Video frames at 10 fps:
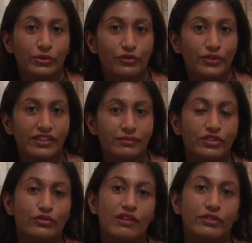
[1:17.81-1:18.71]
or the freedom
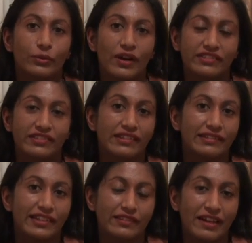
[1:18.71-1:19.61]
to travel quite as
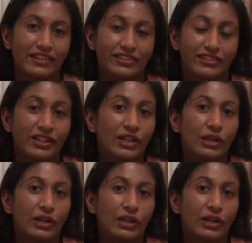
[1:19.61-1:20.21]
easily as Mackel,